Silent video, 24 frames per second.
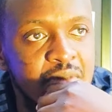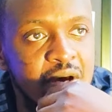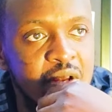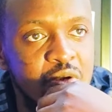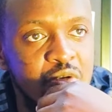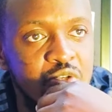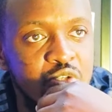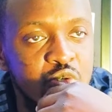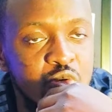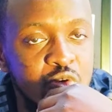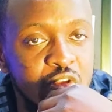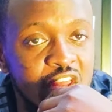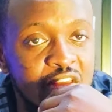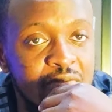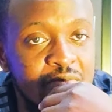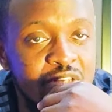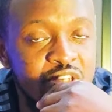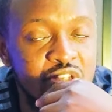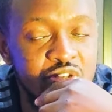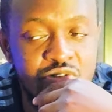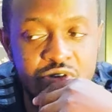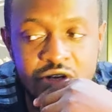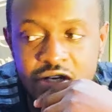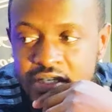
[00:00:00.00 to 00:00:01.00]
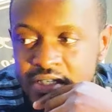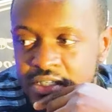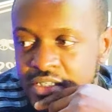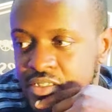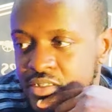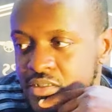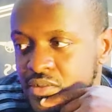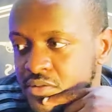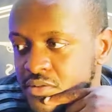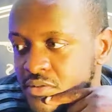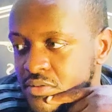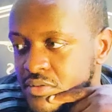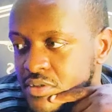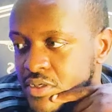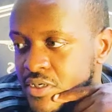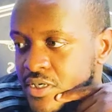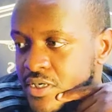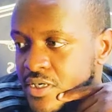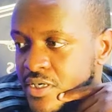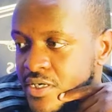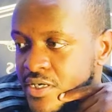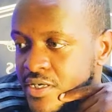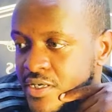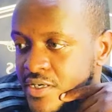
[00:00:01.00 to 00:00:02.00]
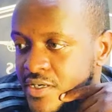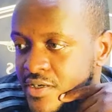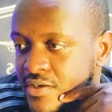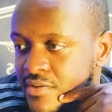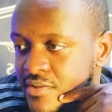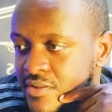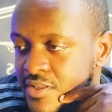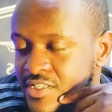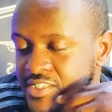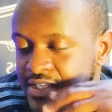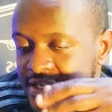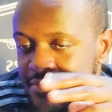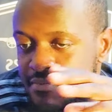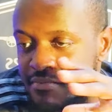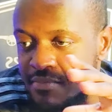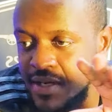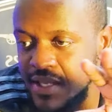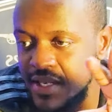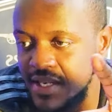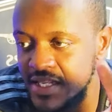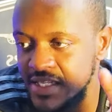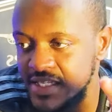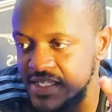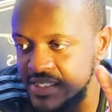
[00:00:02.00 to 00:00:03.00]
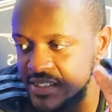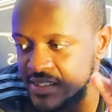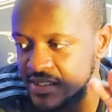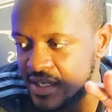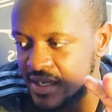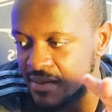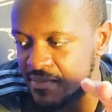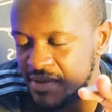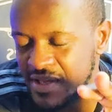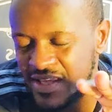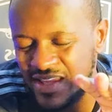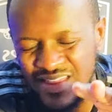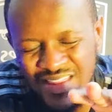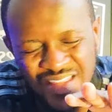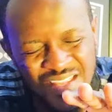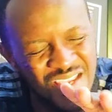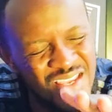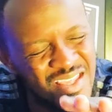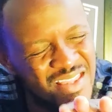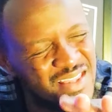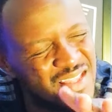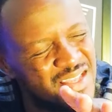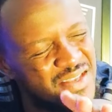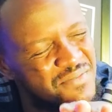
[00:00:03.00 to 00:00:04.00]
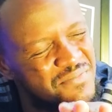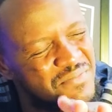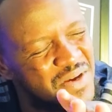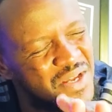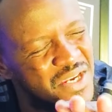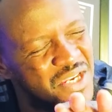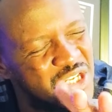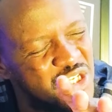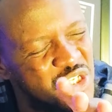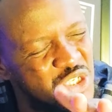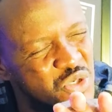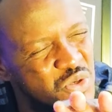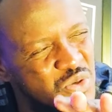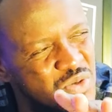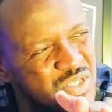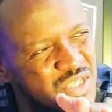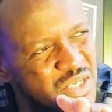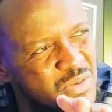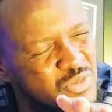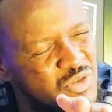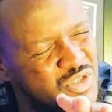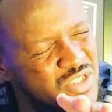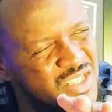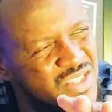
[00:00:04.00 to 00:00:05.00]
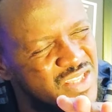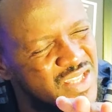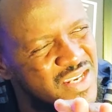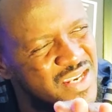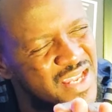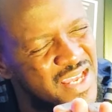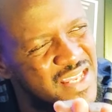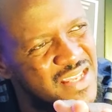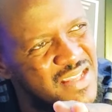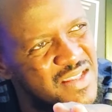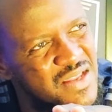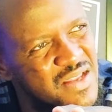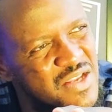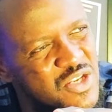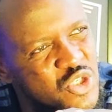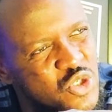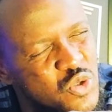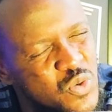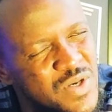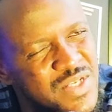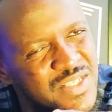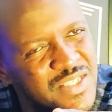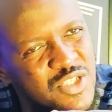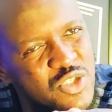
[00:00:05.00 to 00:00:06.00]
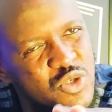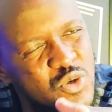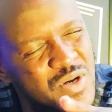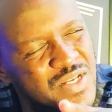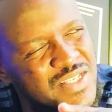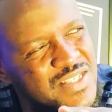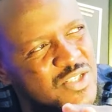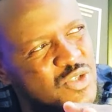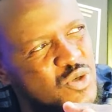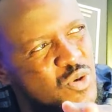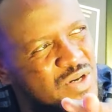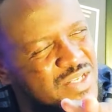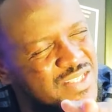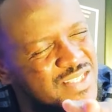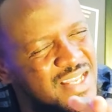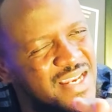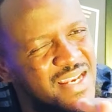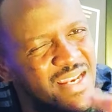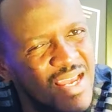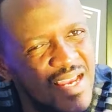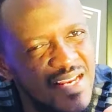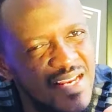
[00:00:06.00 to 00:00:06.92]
but also gave me stress. Uh, there's some minutes. I mean, thinking the additional time was it the night? Twas twas the